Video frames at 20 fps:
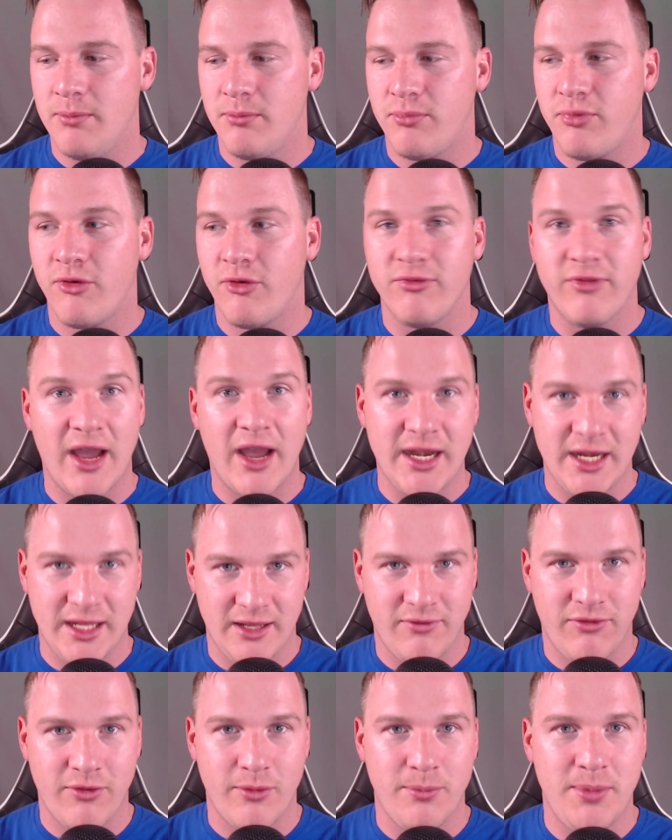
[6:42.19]

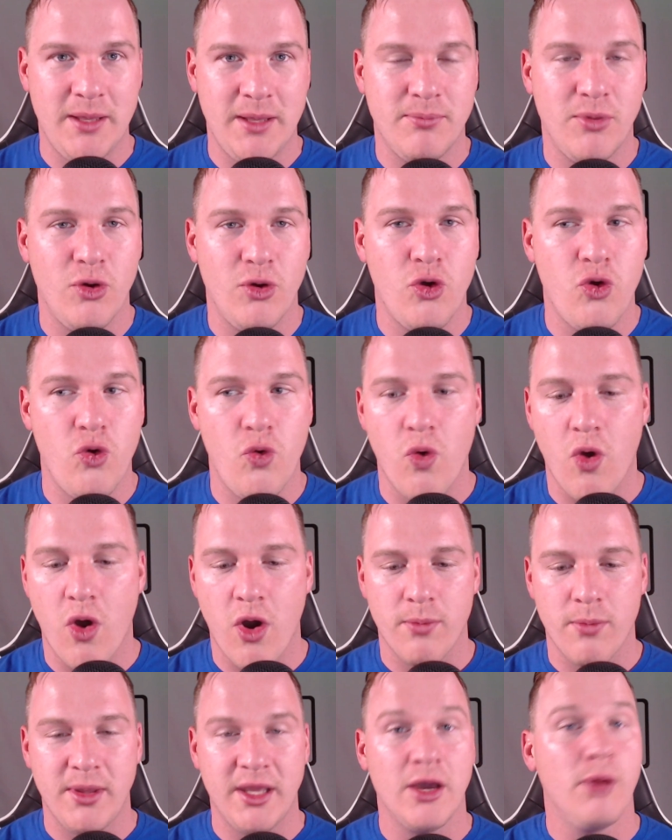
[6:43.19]
providing for people who
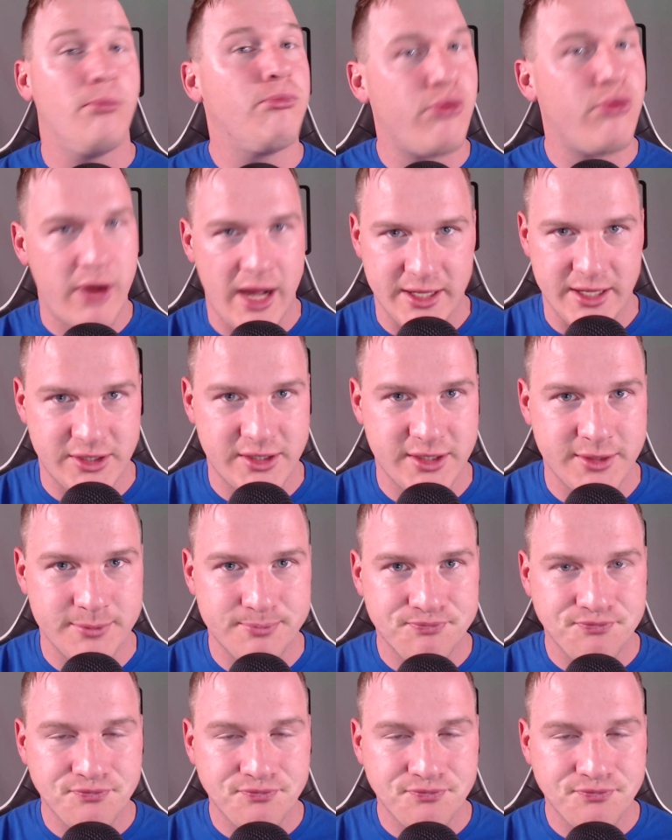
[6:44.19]
are being oppressed,